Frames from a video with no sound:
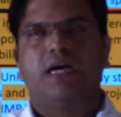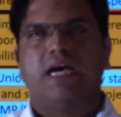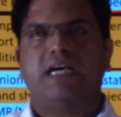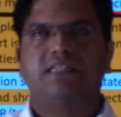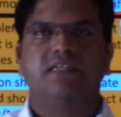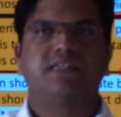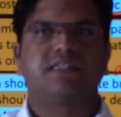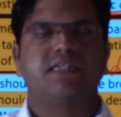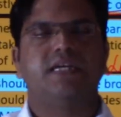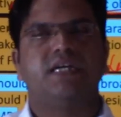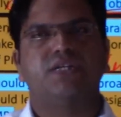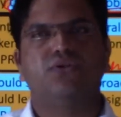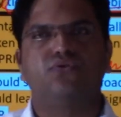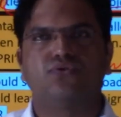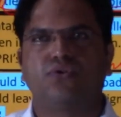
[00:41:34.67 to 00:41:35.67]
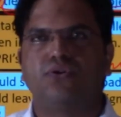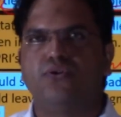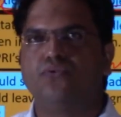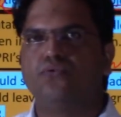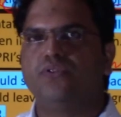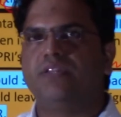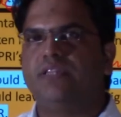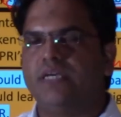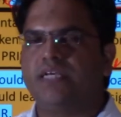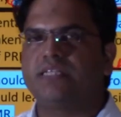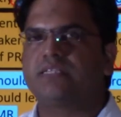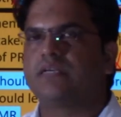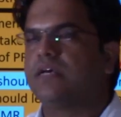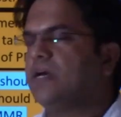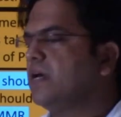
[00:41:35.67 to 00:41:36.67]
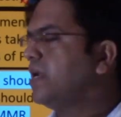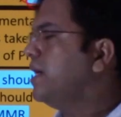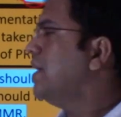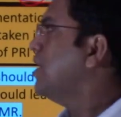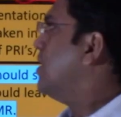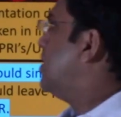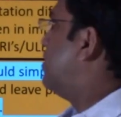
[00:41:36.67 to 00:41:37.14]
as a state you should do this, right,